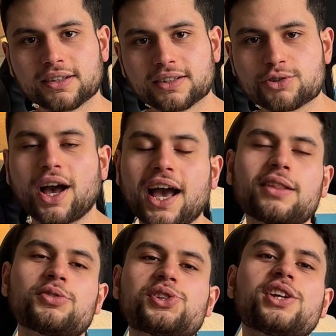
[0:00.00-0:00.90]
So I had
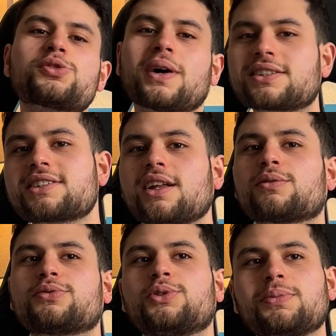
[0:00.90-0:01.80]
to change
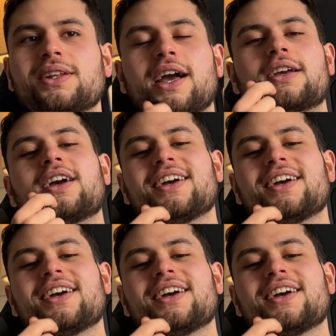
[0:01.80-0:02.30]
myself to be like,